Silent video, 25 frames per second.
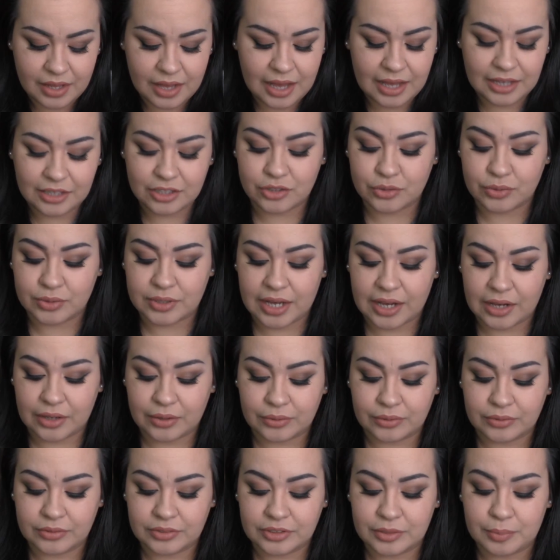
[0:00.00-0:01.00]
I do
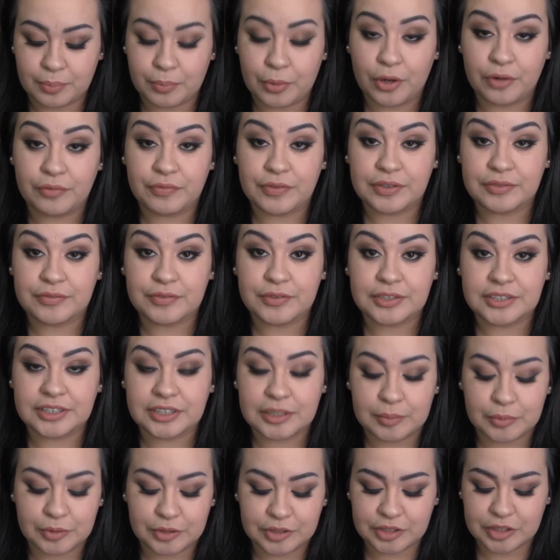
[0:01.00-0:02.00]
now. It's perfect for
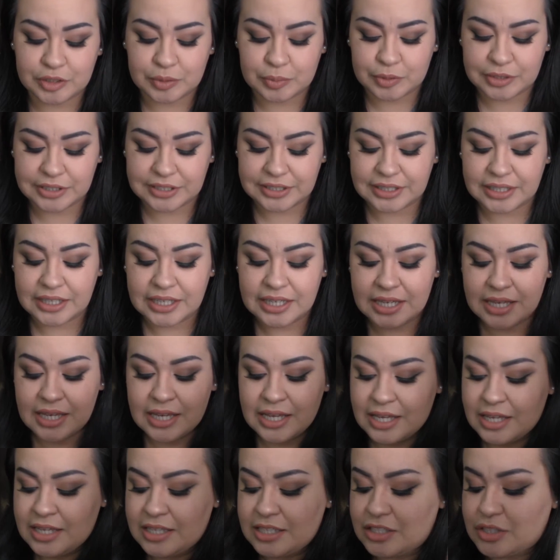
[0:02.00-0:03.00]
summer and spring.
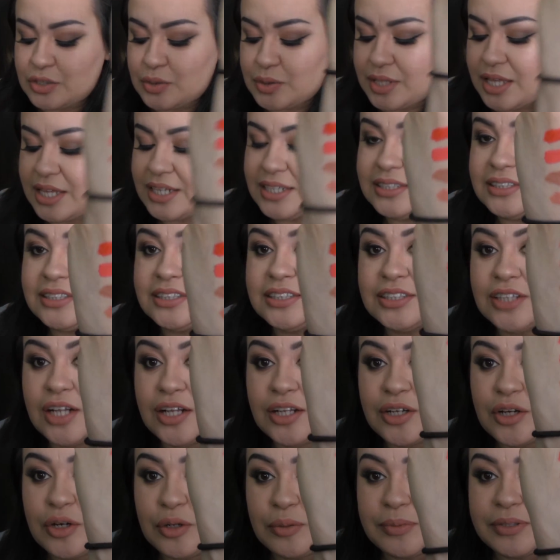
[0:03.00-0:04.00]
So that is
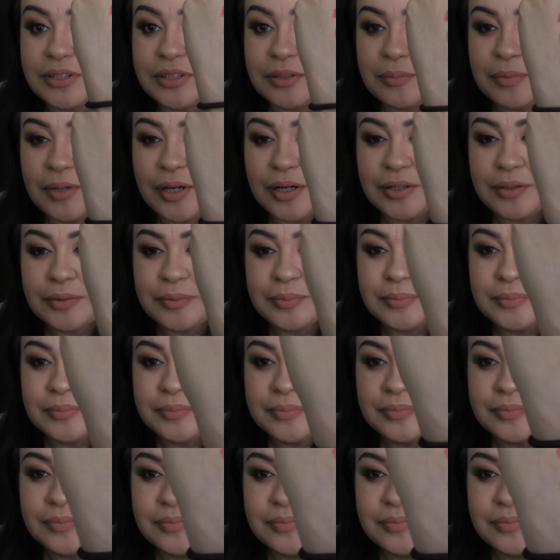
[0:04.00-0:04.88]
Stockholm at the bottom.